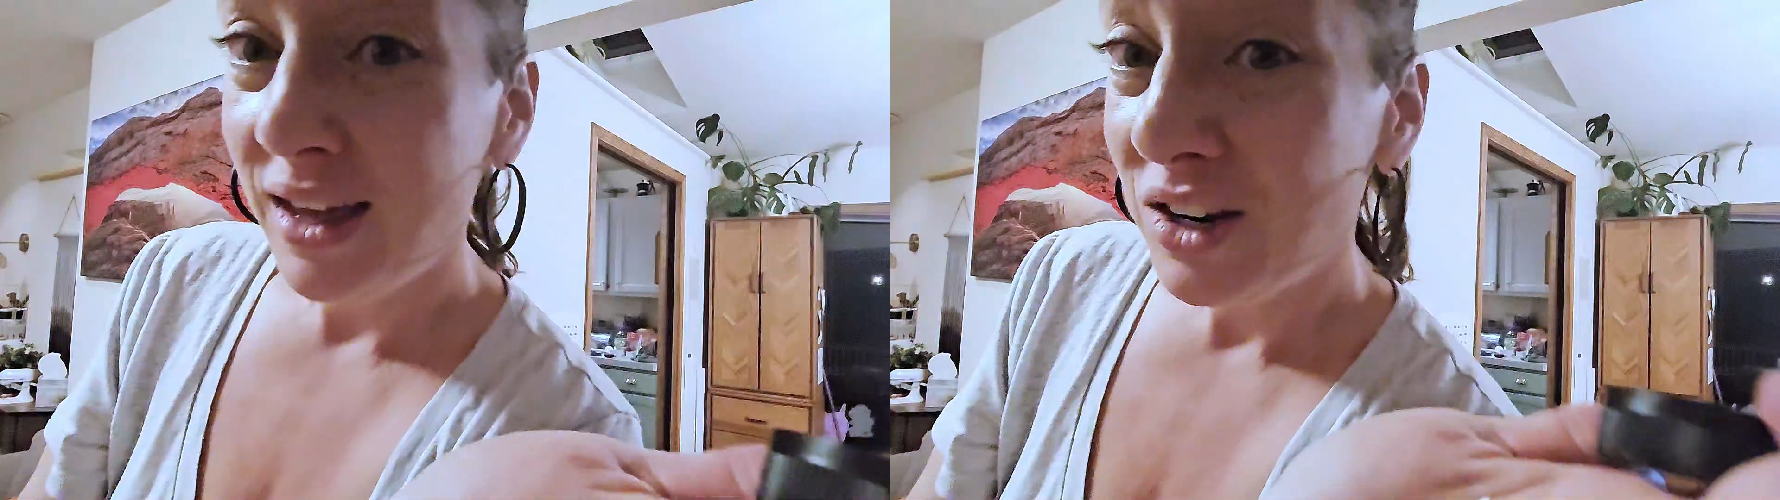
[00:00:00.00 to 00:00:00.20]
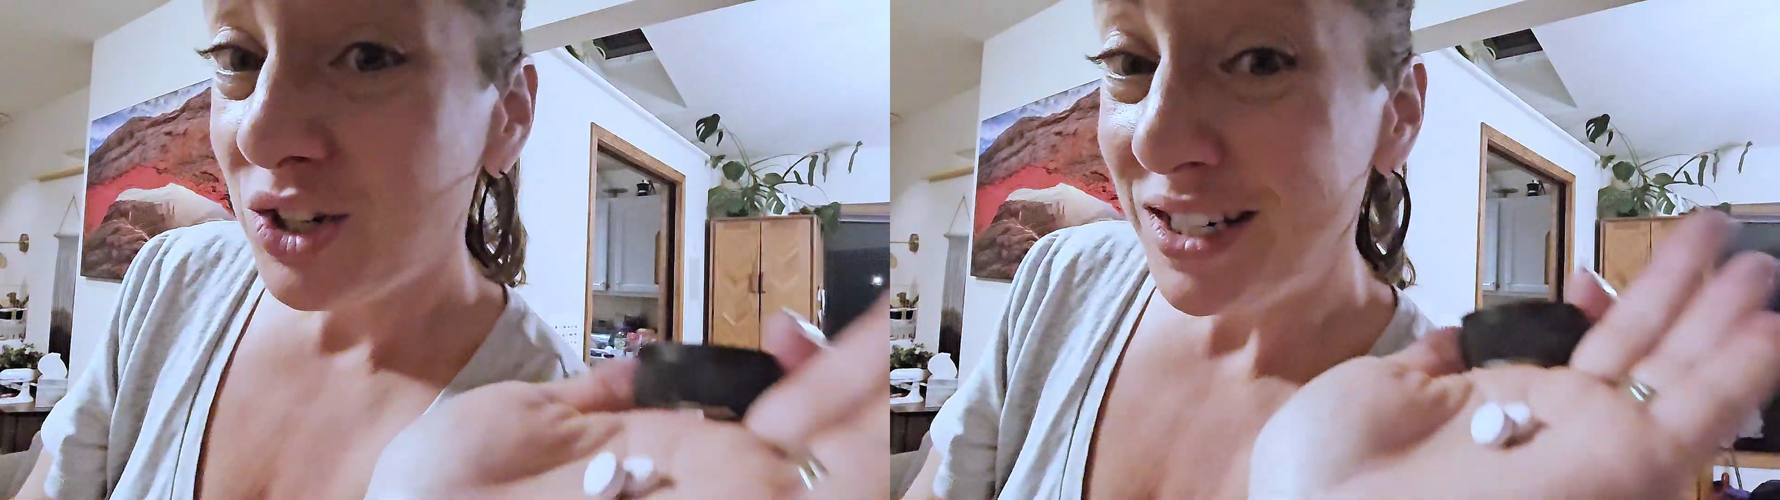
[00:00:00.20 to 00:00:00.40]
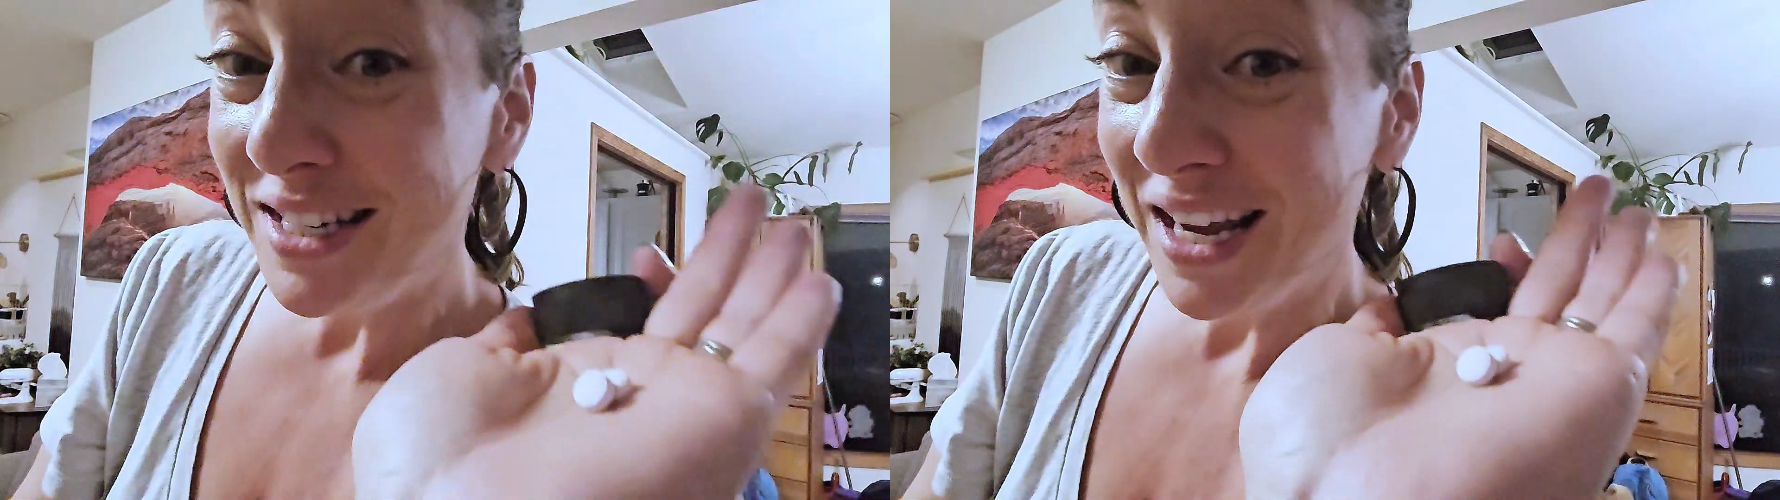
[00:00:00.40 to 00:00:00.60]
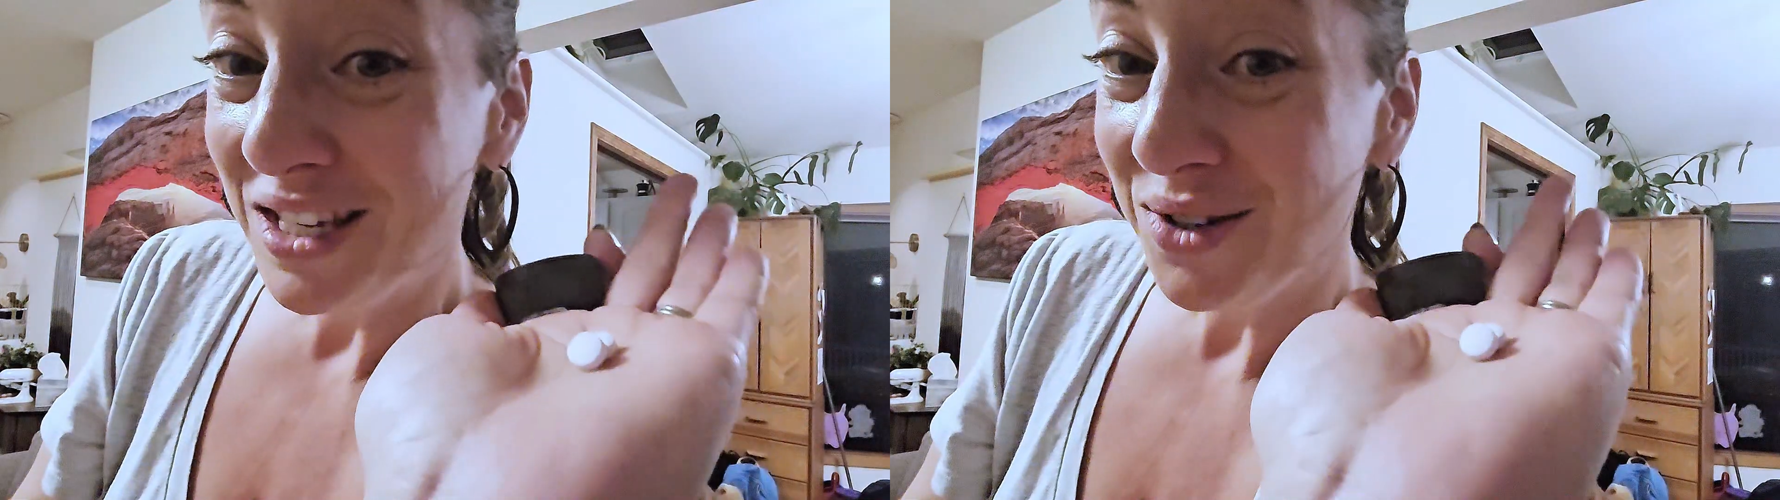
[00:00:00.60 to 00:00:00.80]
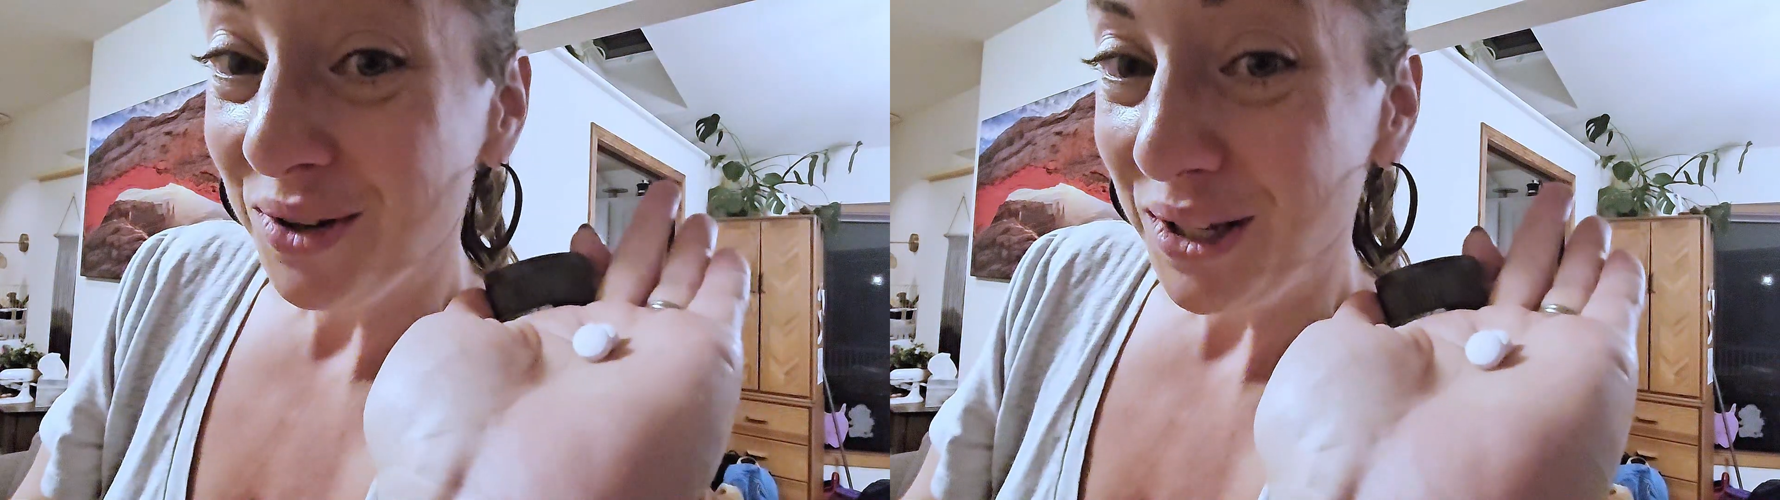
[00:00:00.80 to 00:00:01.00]
They actually
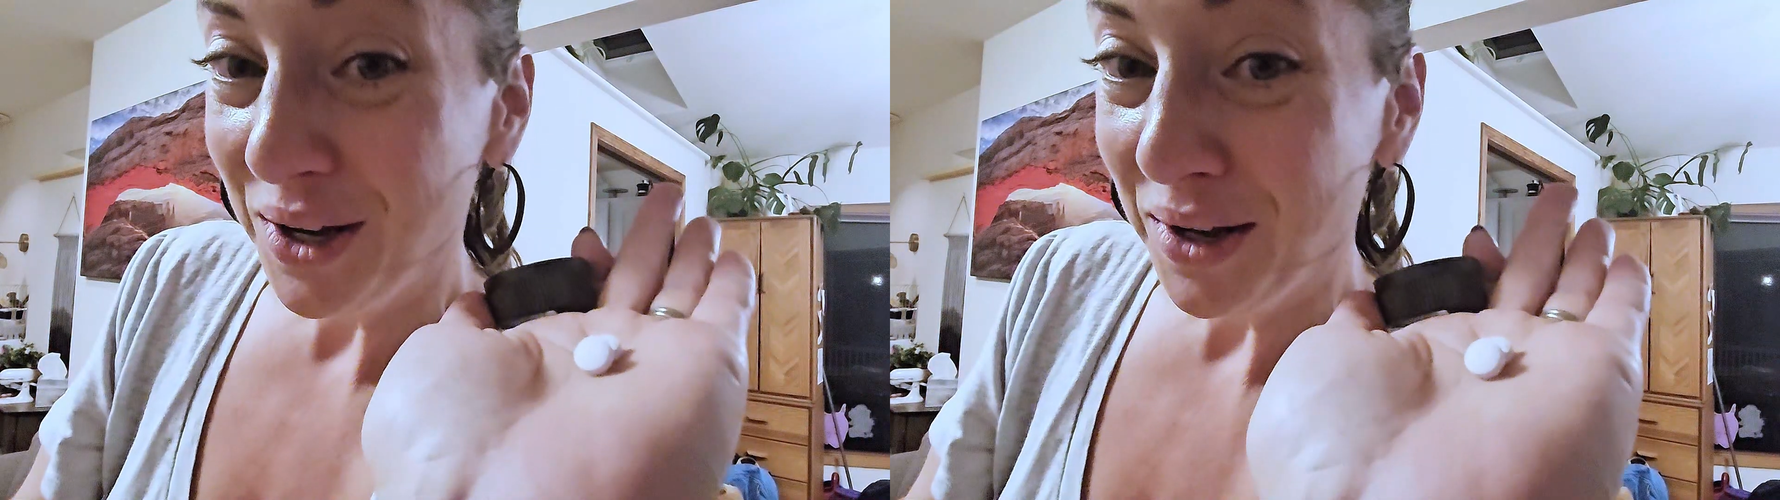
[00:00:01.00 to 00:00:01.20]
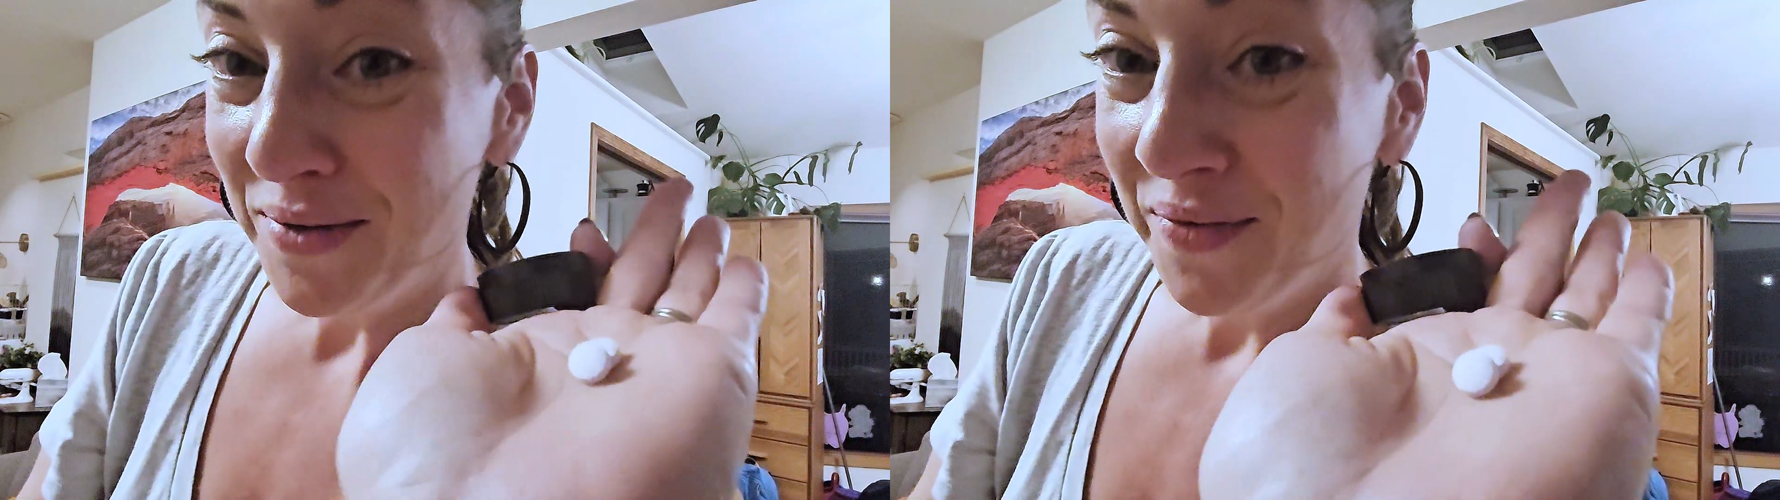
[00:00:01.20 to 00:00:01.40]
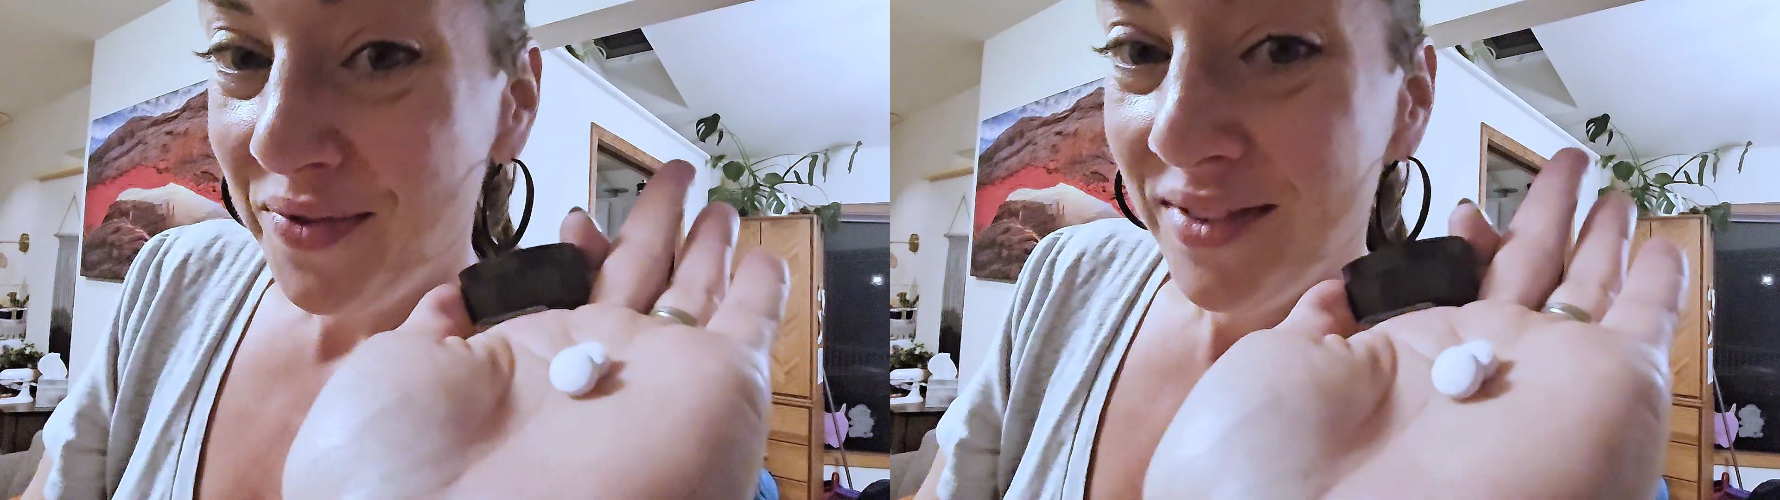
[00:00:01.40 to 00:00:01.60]
taste really good.